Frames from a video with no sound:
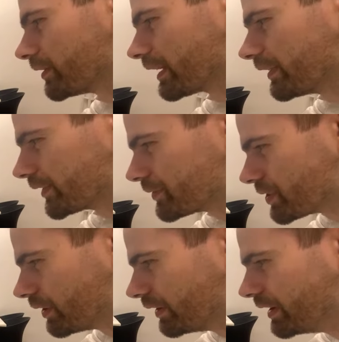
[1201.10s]
Okay, so
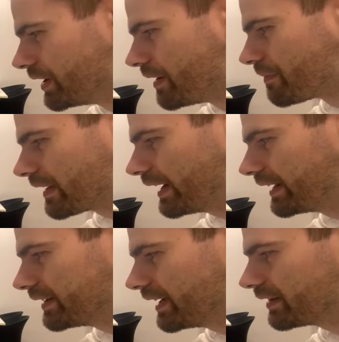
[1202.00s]
John,
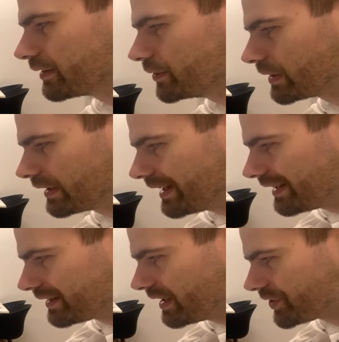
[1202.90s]
and then you can
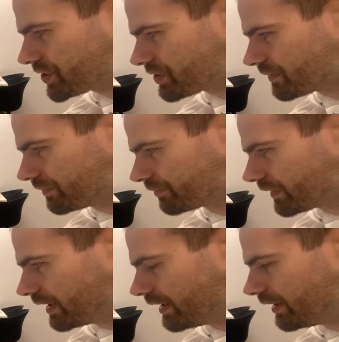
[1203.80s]
attach
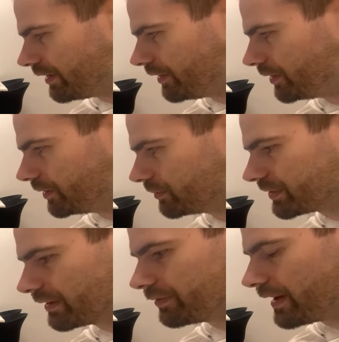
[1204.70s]

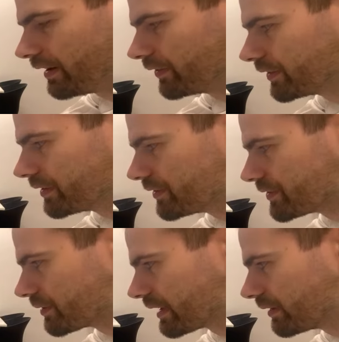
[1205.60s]
some files here.
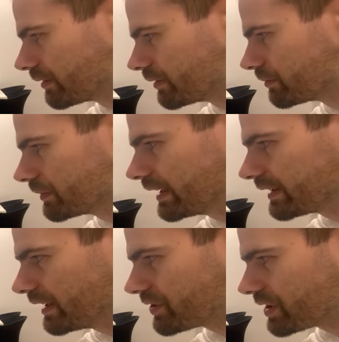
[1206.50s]
So you can
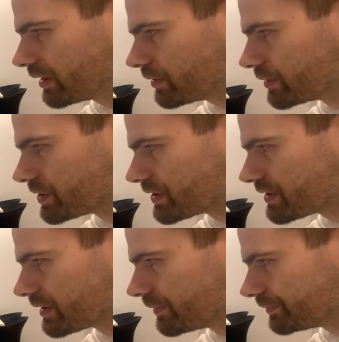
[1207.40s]
attach, and you would
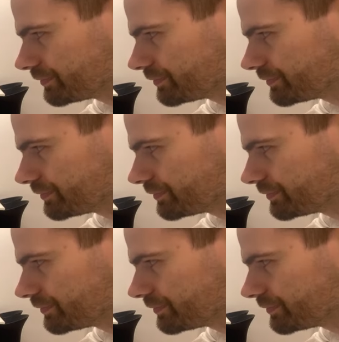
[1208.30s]
just